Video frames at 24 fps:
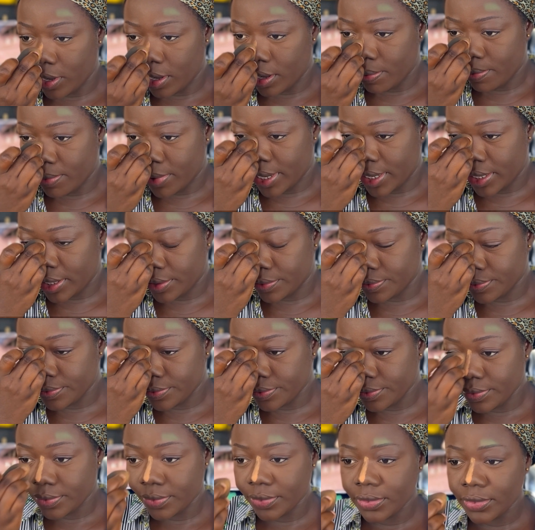my
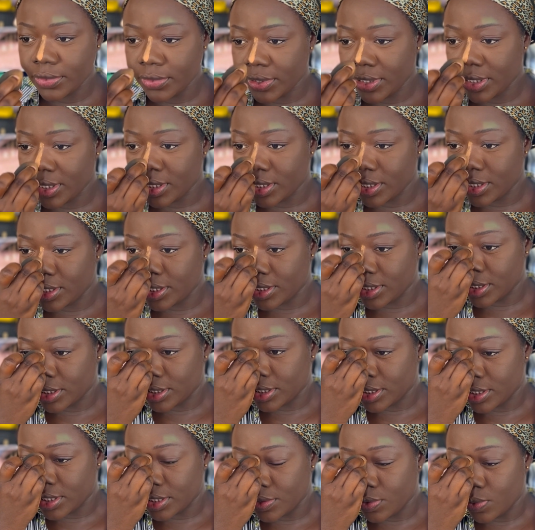kid
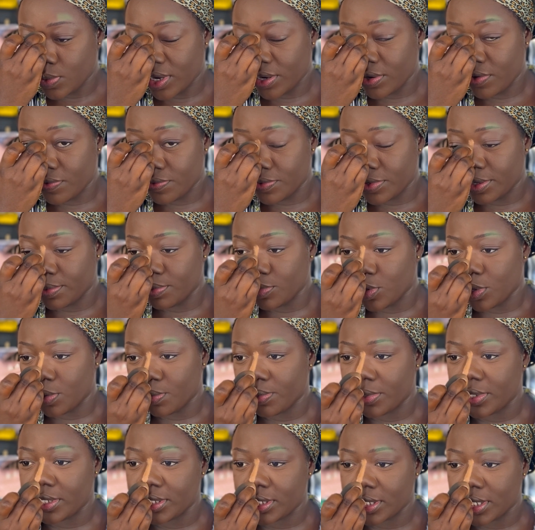sister, one of them
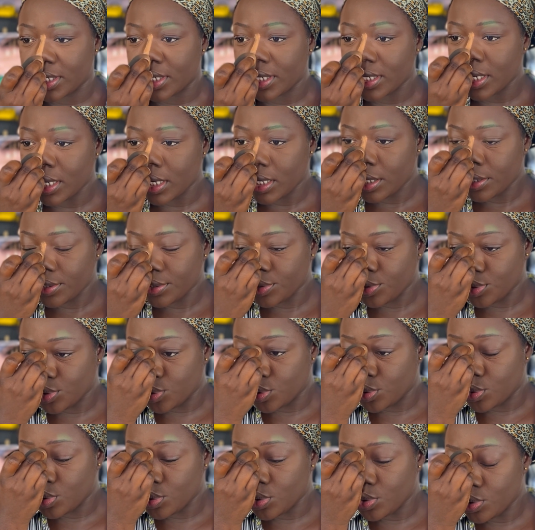completed
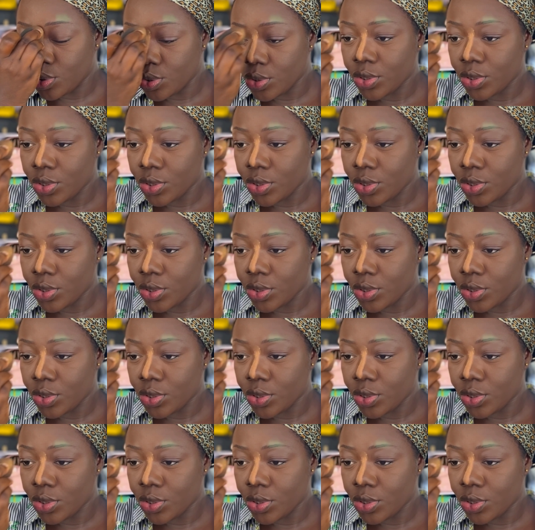school,